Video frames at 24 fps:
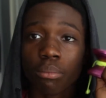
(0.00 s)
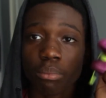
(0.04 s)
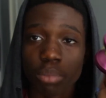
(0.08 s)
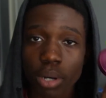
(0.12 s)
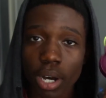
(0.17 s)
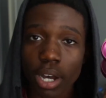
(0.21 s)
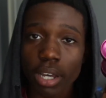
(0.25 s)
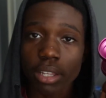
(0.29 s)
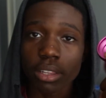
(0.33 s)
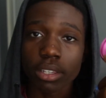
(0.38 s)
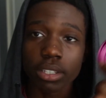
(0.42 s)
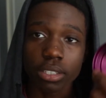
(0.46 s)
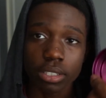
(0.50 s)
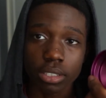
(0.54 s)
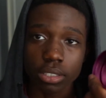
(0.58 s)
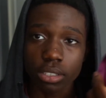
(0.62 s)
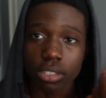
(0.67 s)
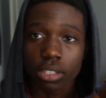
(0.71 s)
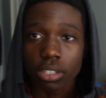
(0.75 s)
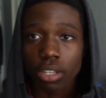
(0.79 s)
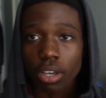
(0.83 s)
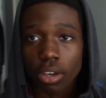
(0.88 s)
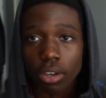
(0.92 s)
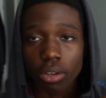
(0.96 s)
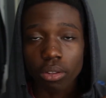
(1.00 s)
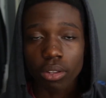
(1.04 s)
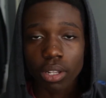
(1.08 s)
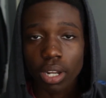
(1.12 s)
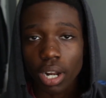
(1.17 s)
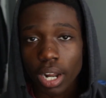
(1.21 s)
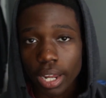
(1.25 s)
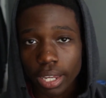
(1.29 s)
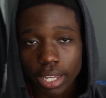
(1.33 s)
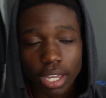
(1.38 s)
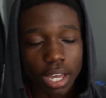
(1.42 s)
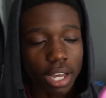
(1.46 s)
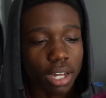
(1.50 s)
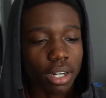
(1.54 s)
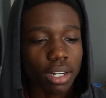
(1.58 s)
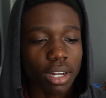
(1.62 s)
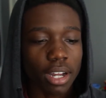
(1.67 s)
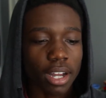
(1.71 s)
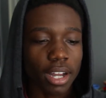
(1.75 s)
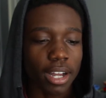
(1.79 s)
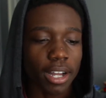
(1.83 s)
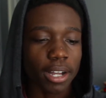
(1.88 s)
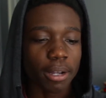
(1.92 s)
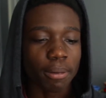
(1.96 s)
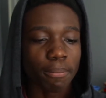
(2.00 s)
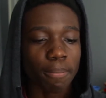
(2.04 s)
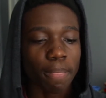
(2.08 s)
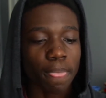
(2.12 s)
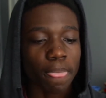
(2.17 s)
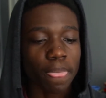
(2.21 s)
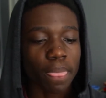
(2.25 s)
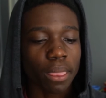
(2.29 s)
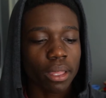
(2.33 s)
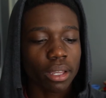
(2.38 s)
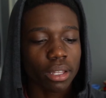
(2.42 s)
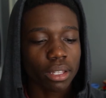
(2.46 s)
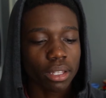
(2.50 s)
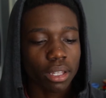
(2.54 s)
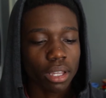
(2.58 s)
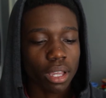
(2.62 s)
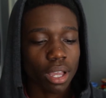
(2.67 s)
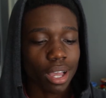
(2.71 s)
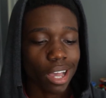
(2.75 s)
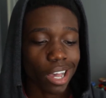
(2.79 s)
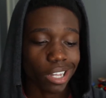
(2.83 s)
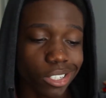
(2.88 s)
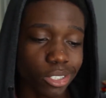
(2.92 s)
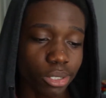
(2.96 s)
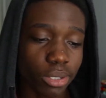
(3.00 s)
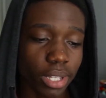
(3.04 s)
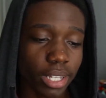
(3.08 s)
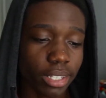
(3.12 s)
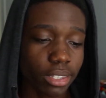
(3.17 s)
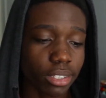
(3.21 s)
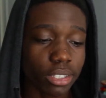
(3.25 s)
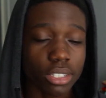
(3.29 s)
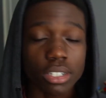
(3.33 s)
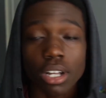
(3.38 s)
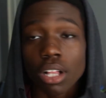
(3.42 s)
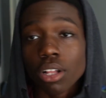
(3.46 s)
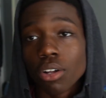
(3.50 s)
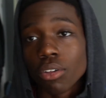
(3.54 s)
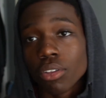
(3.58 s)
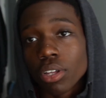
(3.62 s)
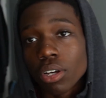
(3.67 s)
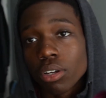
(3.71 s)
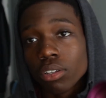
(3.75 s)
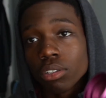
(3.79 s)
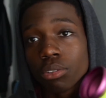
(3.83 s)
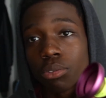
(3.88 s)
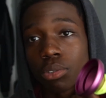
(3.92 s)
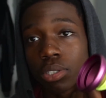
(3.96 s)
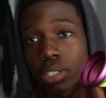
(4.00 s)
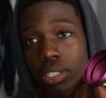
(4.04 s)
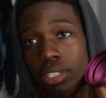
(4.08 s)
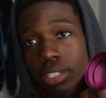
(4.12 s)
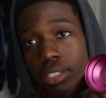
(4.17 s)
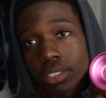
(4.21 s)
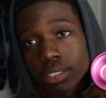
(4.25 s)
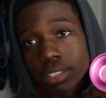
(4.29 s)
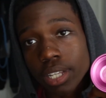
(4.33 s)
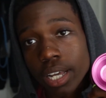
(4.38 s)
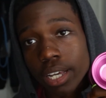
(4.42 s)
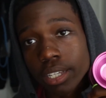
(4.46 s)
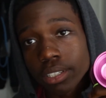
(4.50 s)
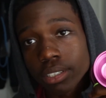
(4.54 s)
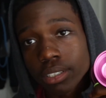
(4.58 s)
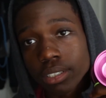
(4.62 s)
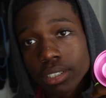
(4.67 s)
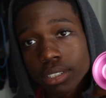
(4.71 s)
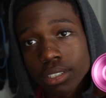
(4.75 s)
But this is the yo-yo that I got. I do like this color though. It really is nice.